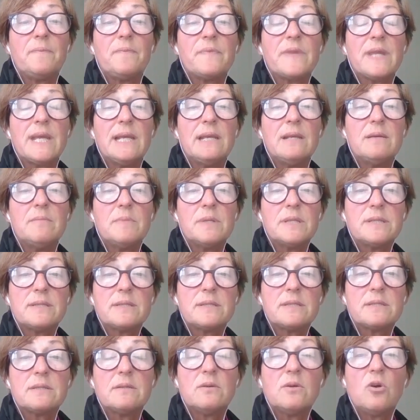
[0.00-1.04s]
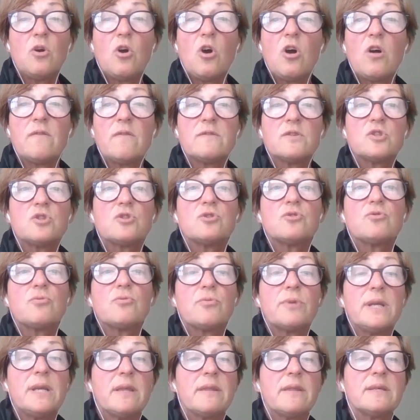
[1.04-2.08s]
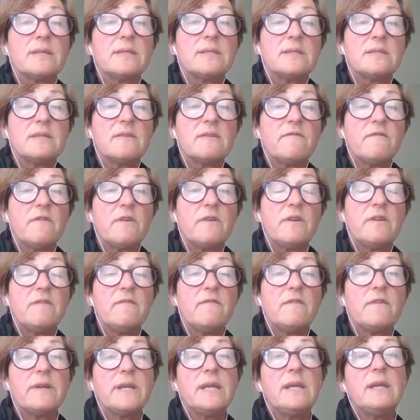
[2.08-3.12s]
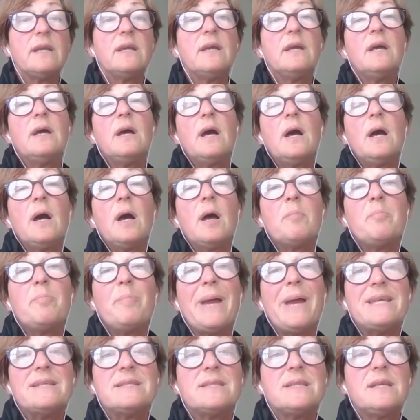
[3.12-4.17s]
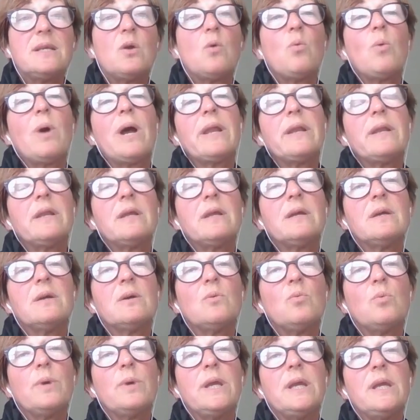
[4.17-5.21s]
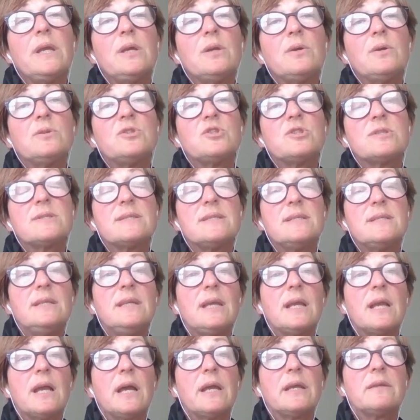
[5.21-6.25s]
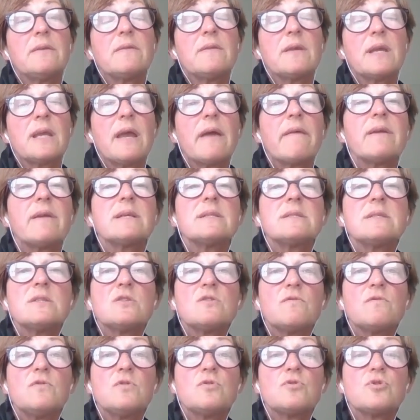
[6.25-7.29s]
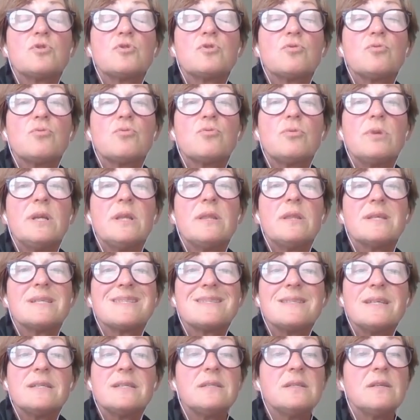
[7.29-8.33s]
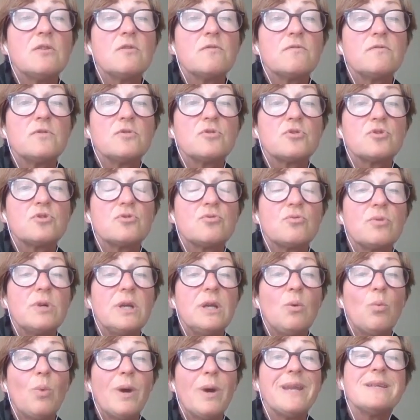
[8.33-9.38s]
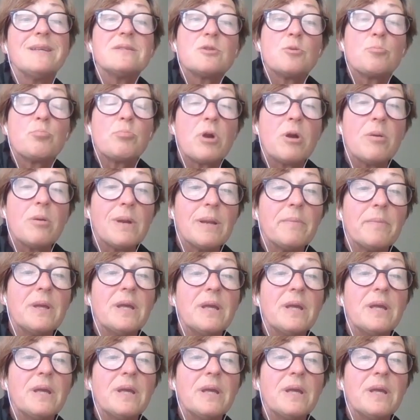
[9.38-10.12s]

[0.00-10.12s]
elements of a story. This is a very, very basic one, where you just indicate the characters of your story, the setting of your story, what is the problem,